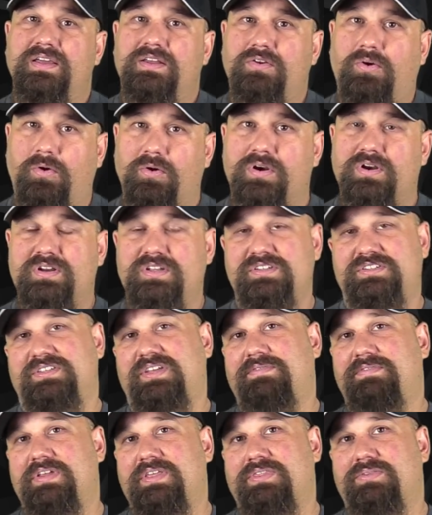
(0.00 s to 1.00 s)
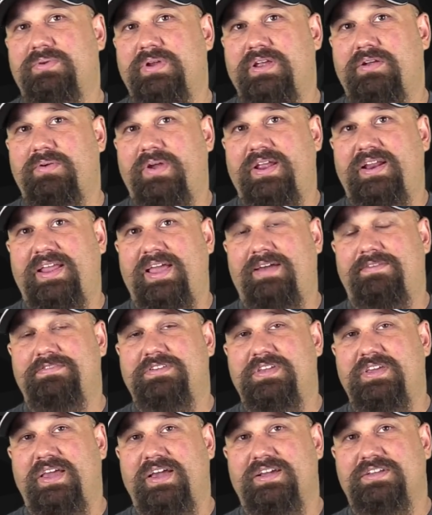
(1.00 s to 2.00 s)
And Hornady 73 grain
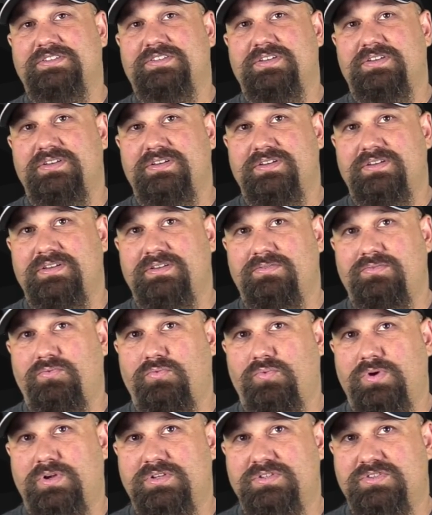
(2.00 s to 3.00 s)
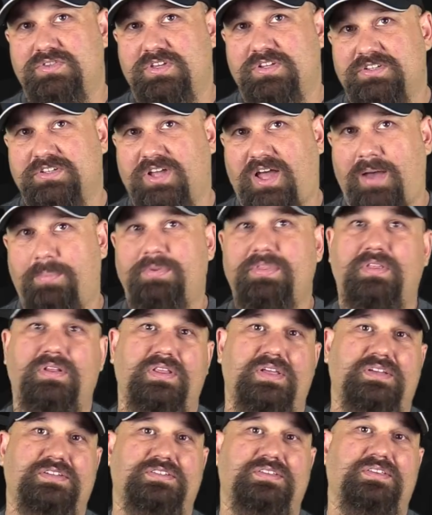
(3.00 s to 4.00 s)
FTX was top of the
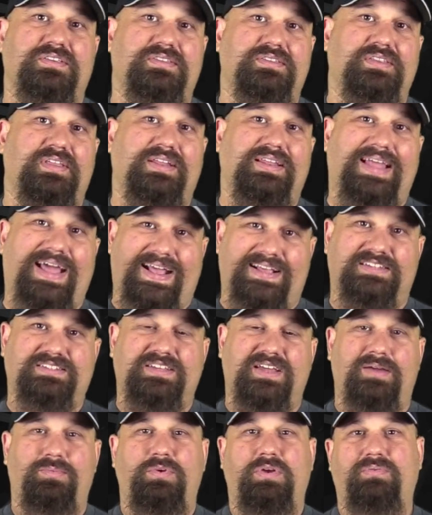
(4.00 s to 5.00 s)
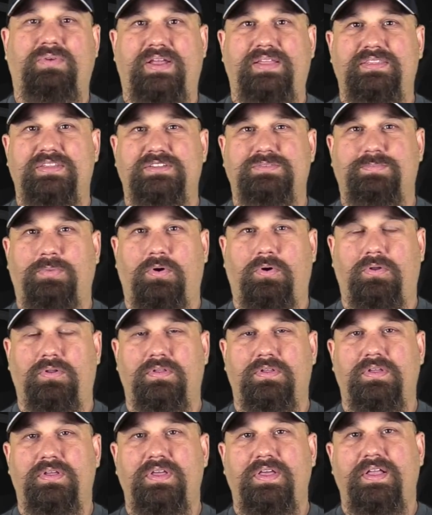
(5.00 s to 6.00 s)
list the last time we ran this
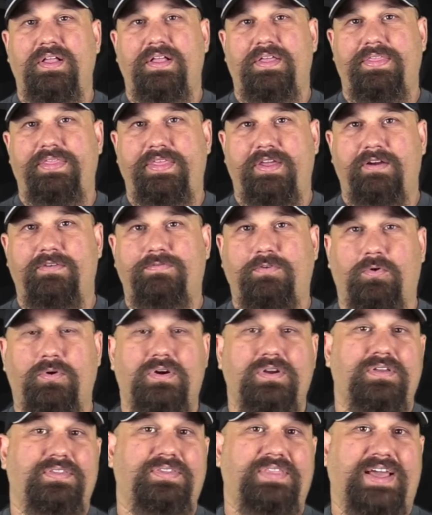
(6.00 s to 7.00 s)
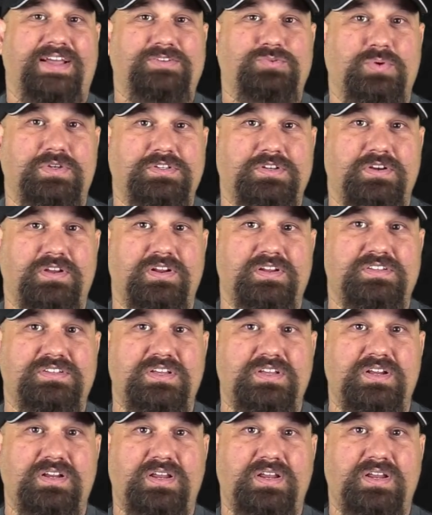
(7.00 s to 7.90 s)
poll. Therefore, that's what you're going to see